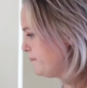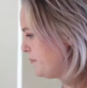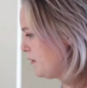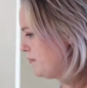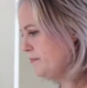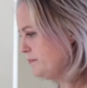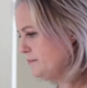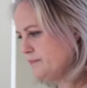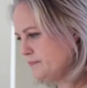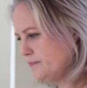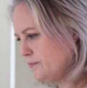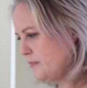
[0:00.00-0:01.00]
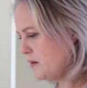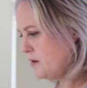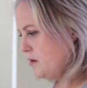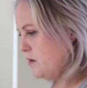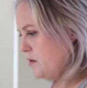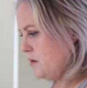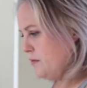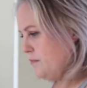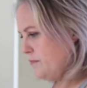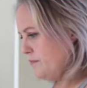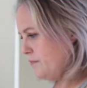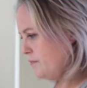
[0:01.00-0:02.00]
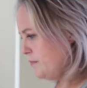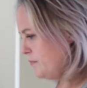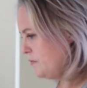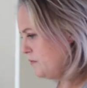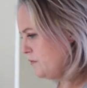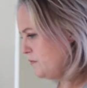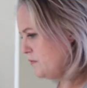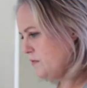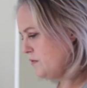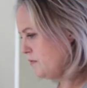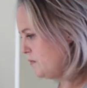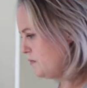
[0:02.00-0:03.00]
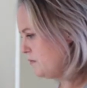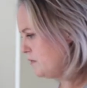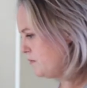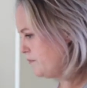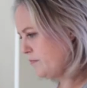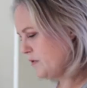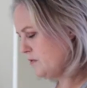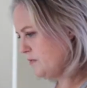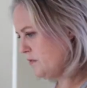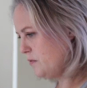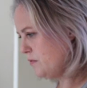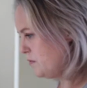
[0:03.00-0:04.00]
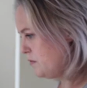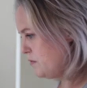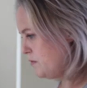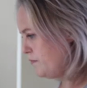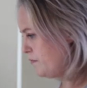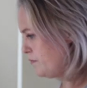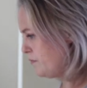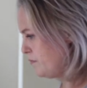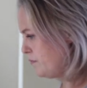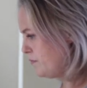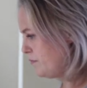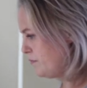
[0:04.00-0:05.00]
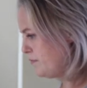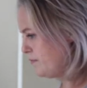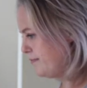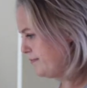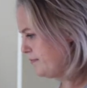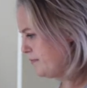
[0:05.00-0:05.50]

No one is speaking in this clip.